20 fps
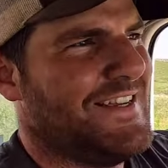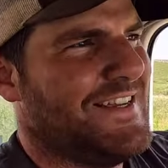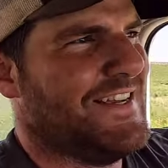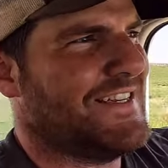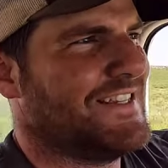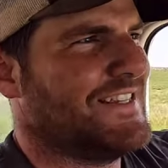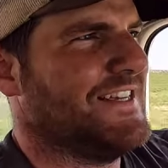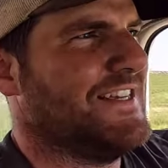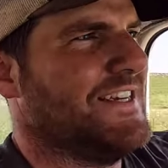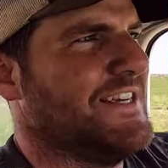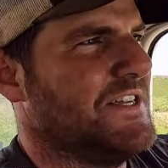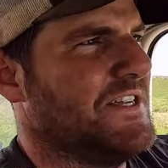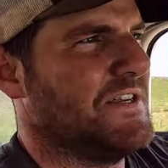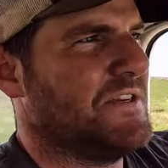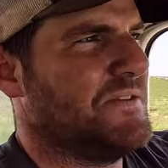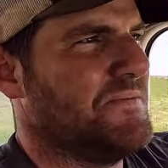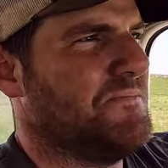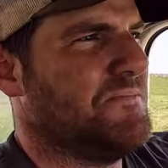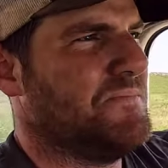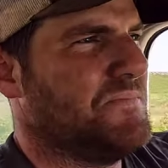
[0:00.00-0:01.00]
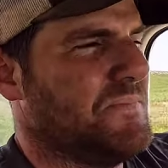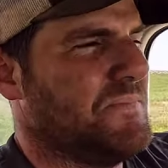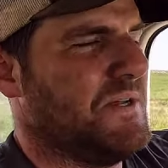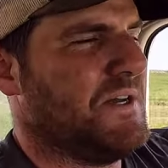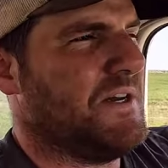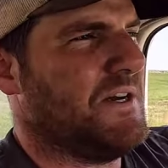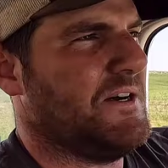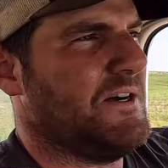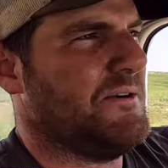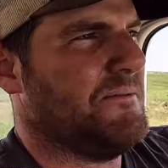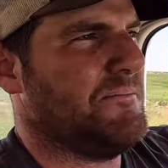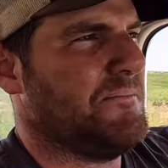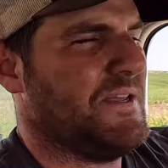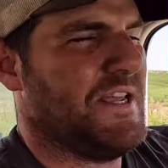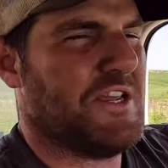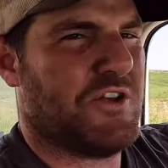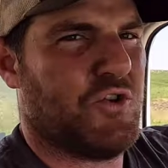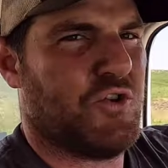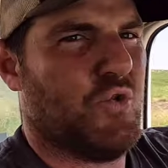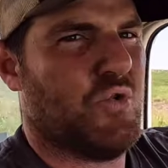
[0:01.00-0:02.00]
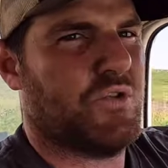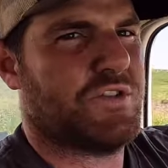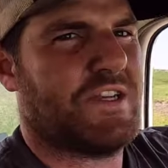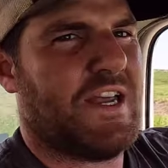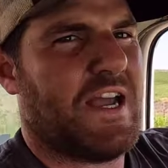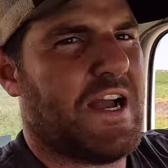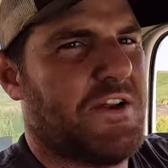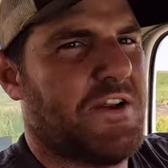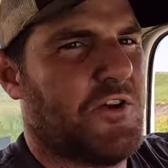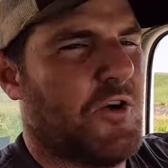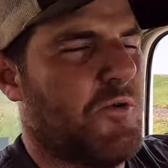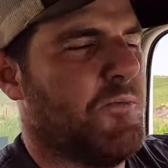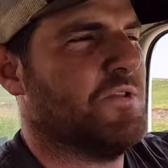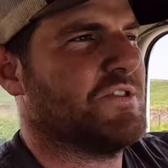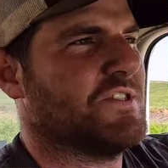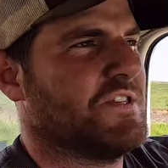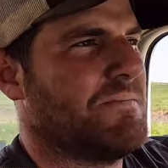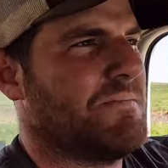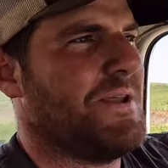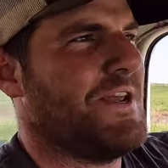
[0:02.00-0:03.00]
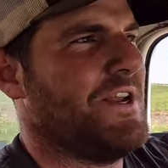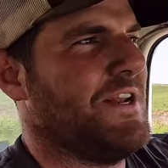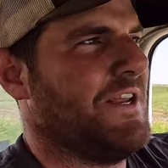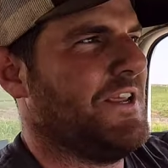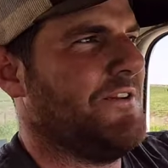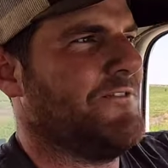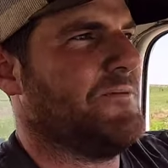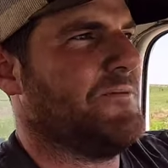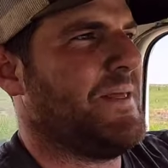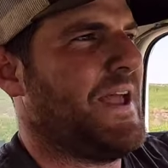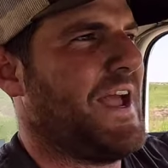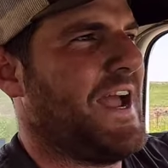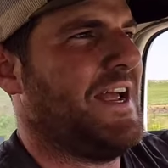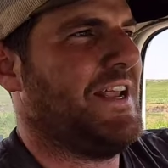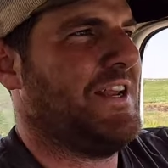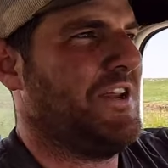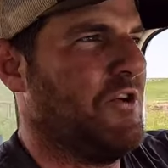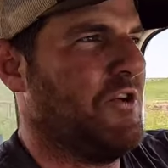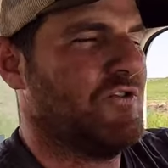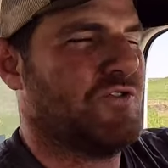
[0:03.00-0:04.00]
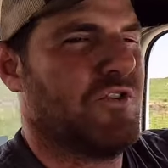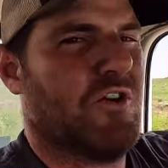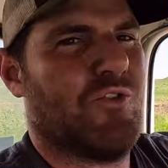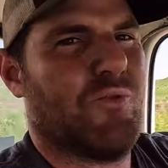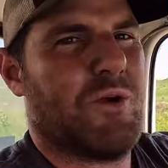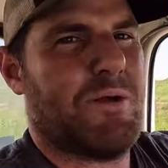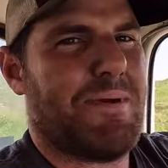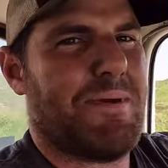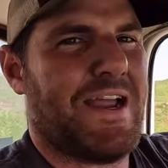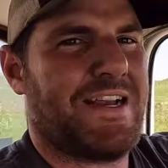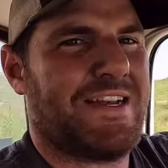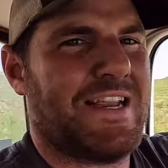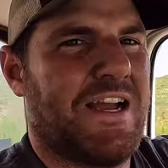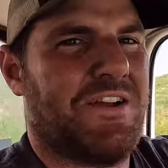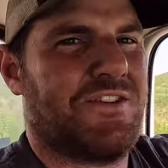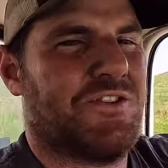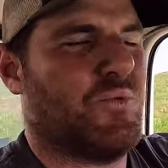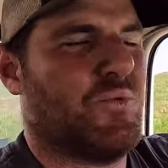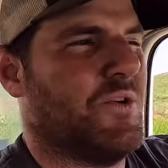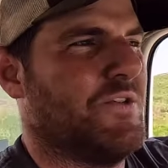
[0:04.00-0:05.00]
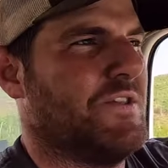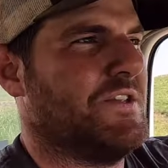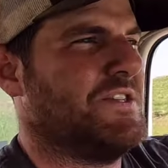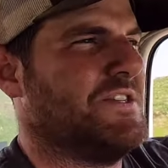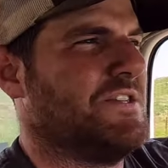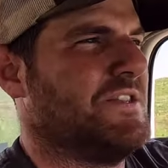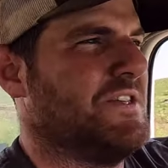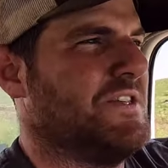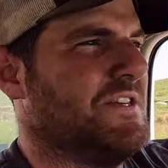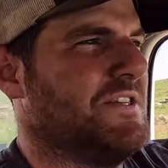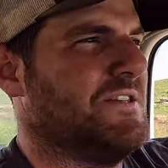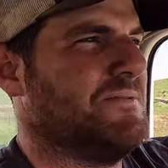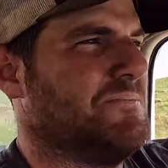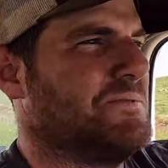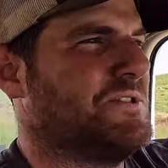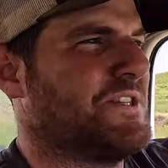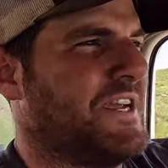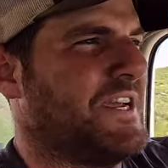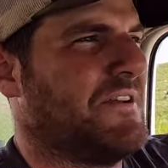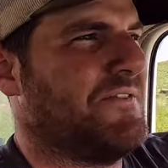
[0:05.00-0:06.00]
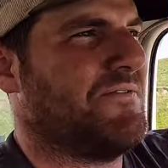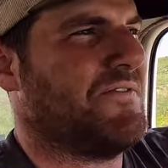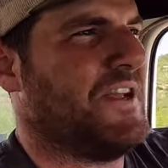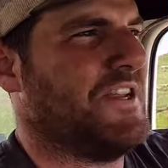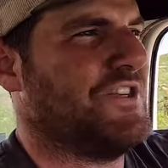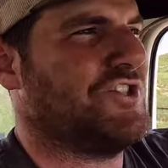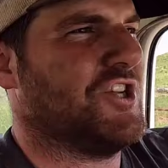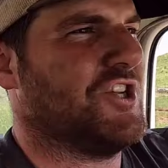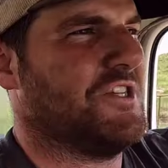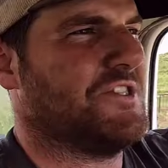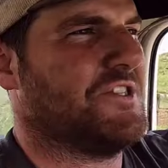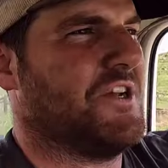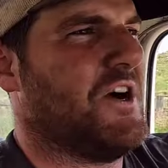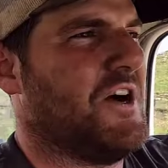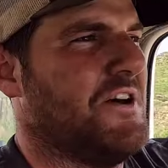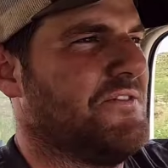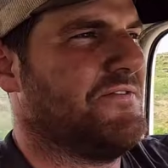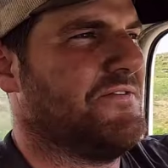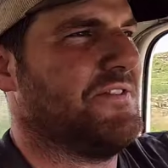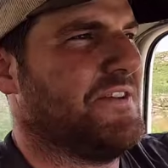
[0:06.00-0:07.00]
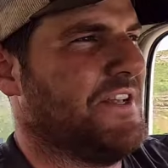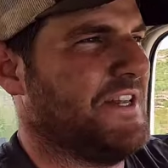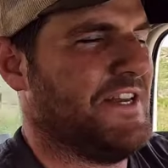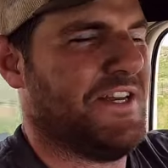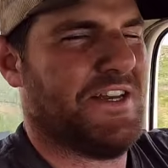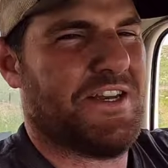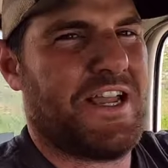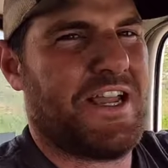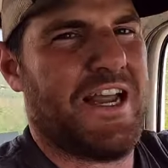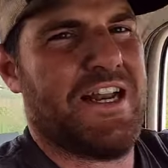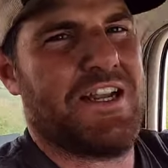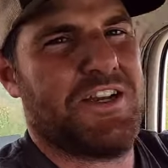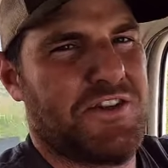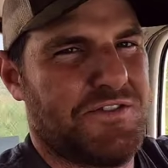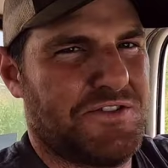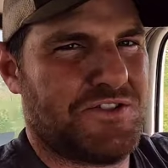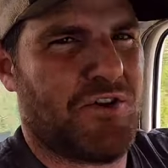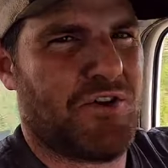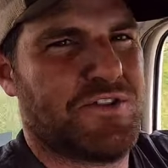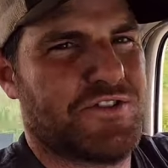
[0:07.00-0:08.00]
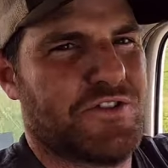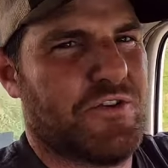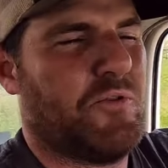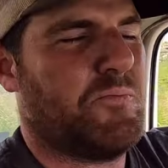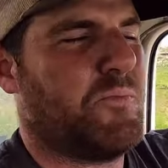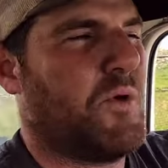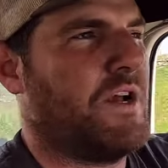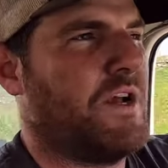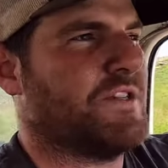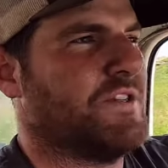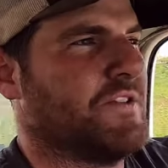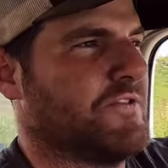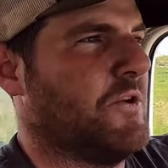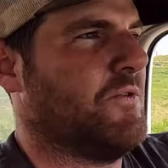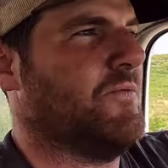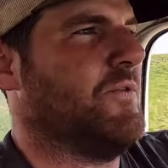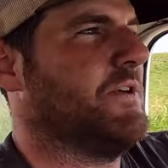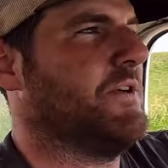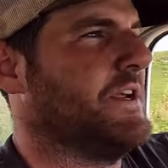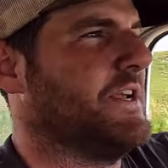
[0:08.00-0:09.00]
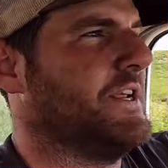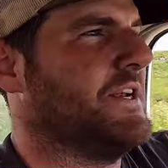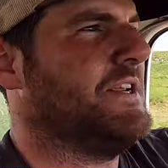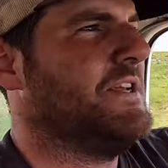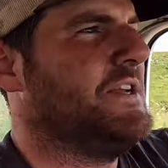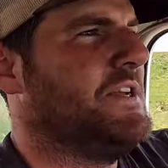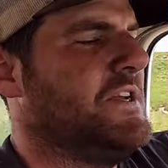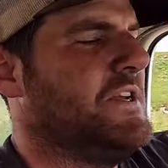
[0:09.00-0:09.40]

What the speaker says: it cools down almost immediately from that and goes all the way back down to where the second fan shuts off, and then it kind of starts the whole process over again.